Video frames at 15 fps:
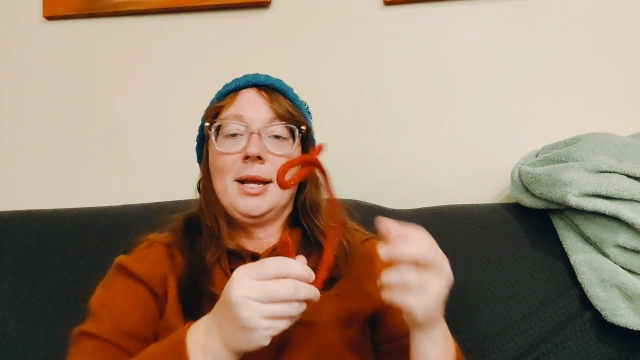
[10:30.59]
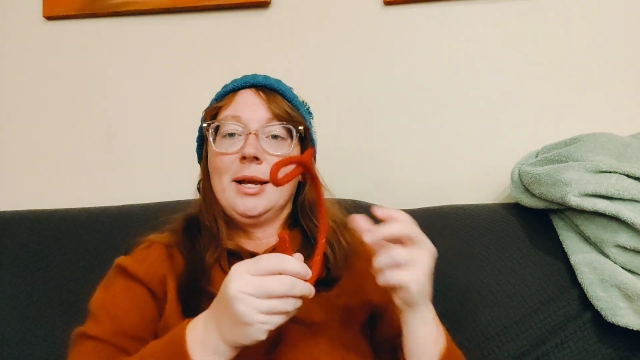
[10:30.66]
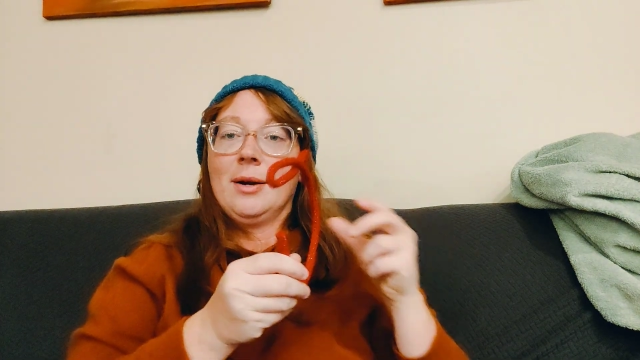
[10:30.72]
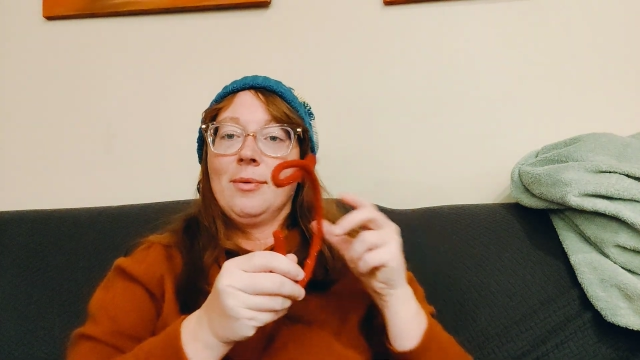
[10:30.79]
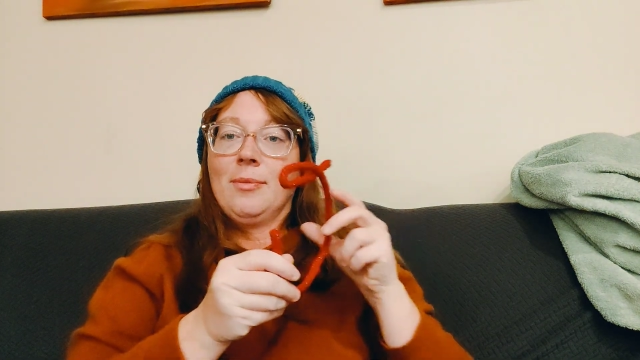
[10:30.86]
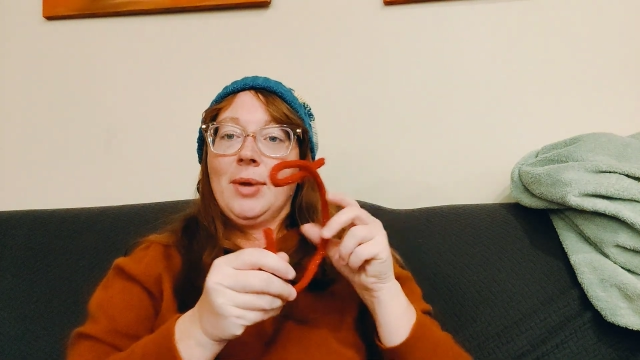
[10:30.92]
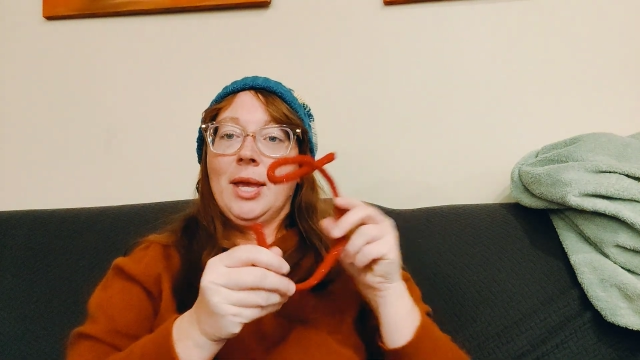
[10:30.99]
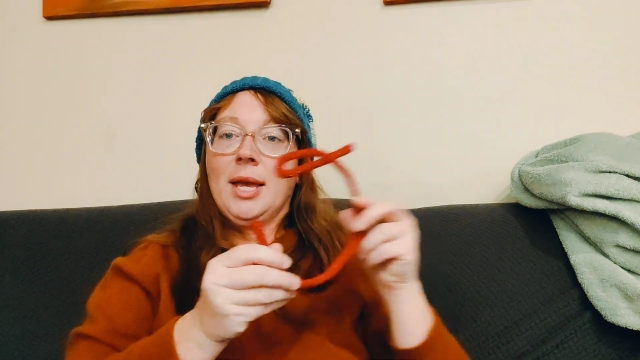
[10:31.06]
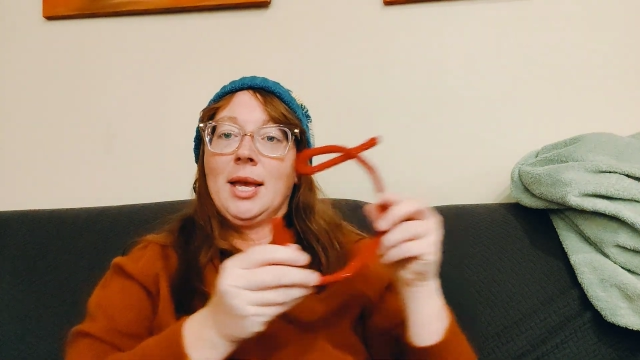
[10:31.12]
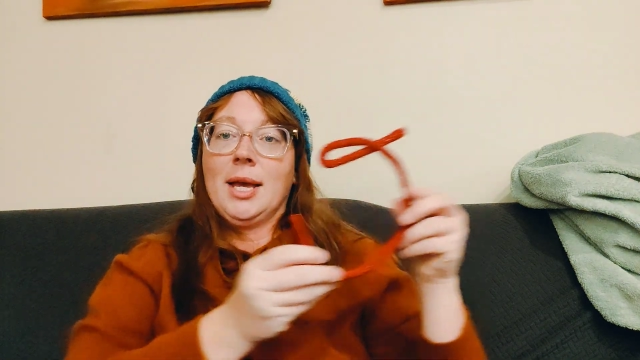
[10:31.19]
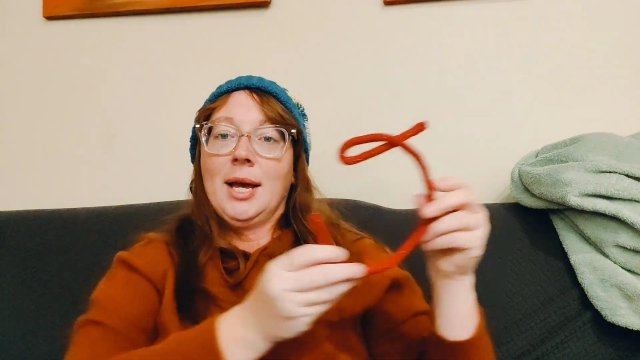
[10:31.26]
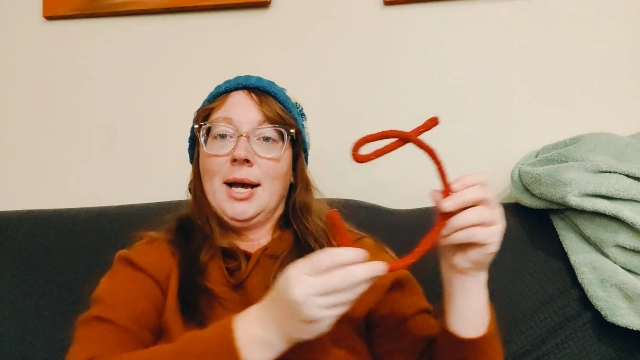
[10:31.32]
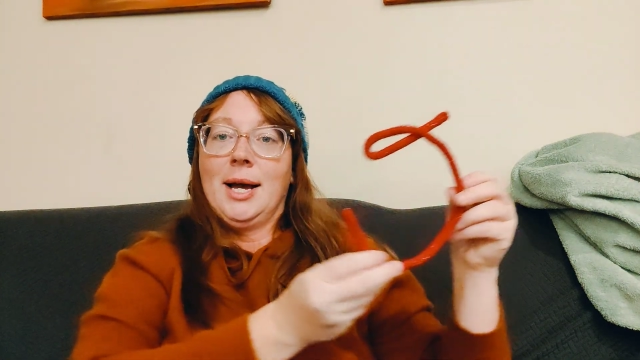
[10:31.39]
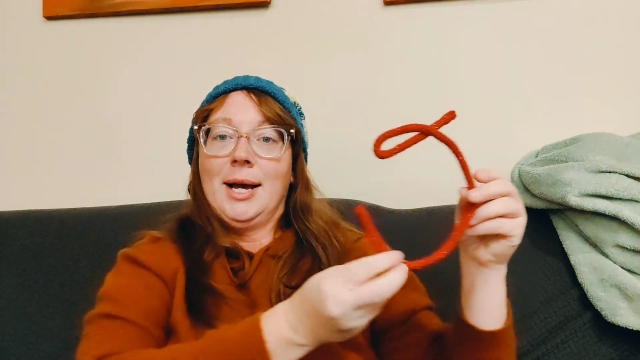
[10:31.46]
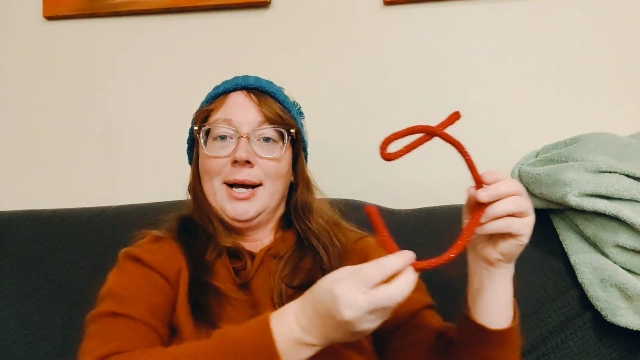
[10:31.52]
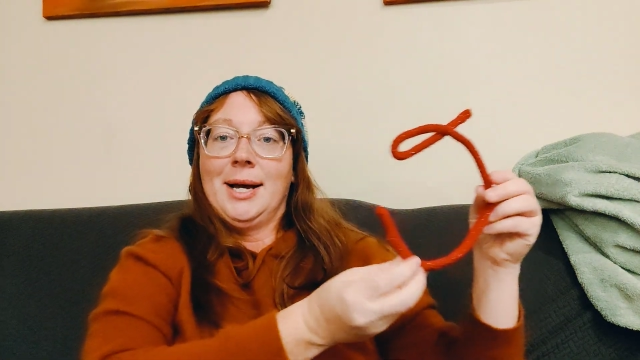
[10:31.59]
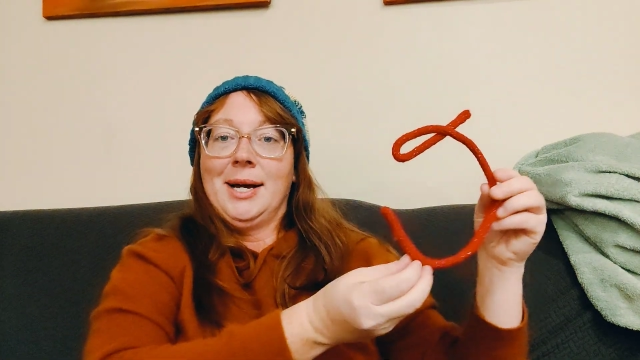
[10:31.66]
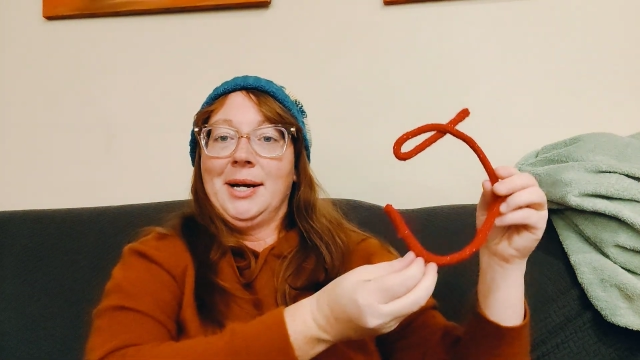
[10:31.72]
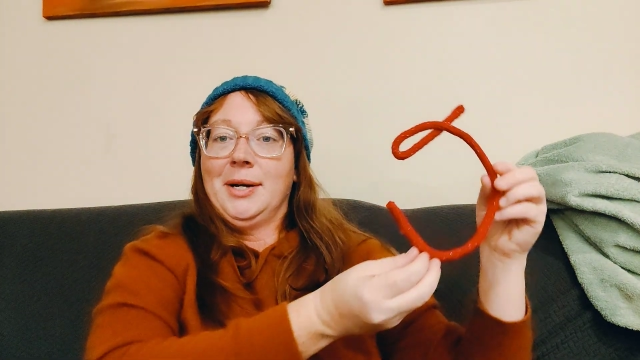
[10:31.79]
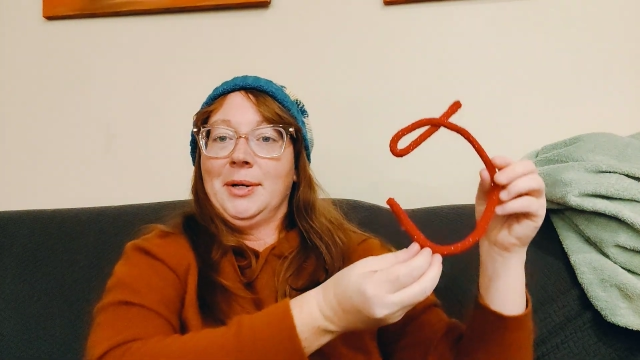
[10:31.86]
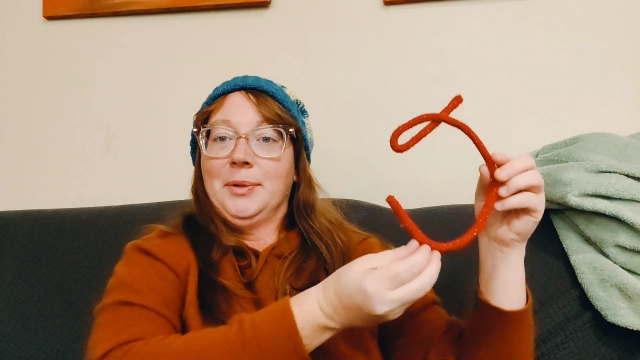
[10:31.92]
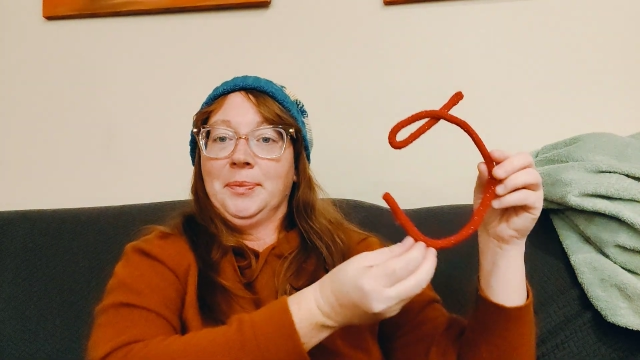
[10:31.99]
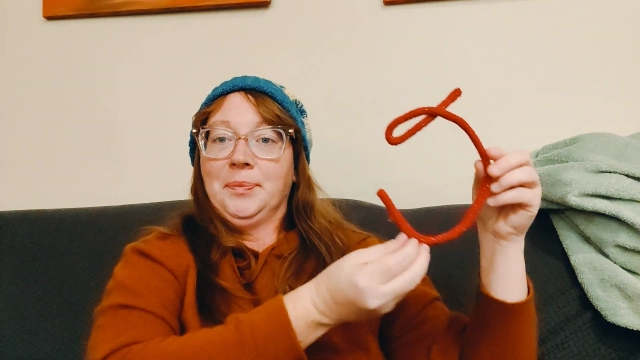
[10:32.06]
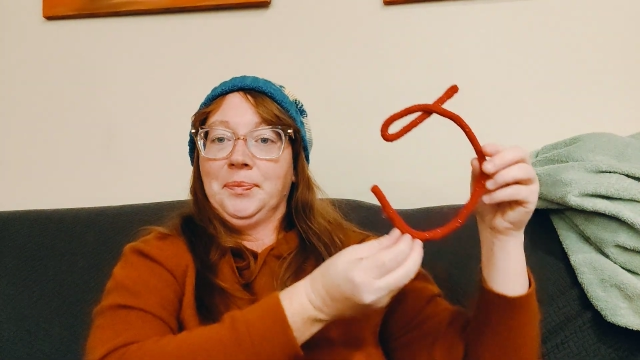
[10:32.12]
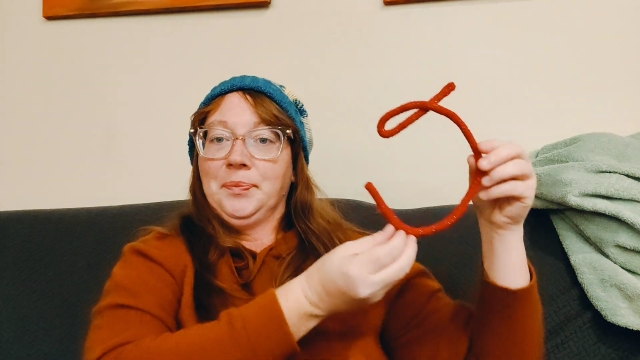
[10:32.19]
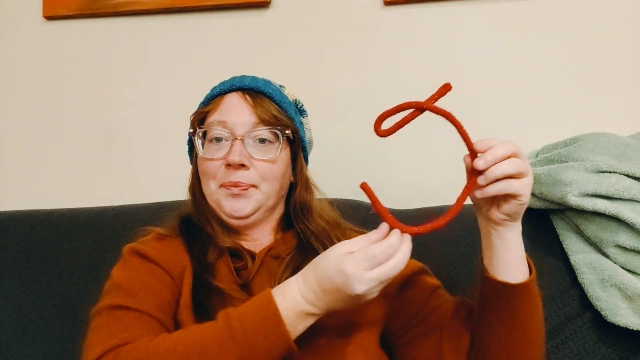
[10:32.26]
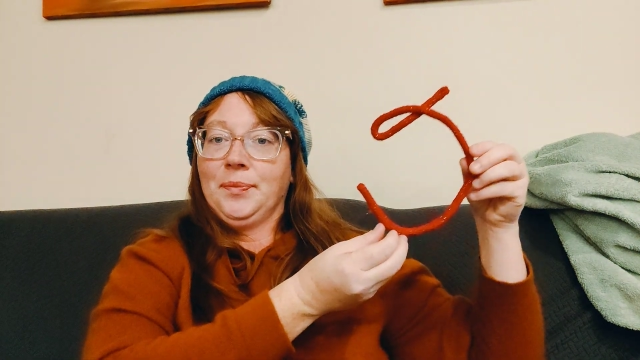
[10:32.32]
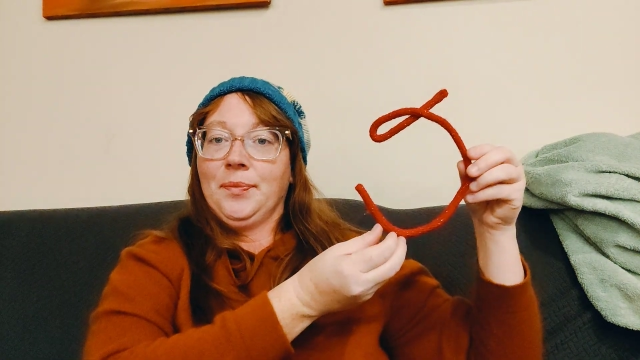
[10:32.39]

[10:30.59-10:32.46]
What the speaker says: Here we go.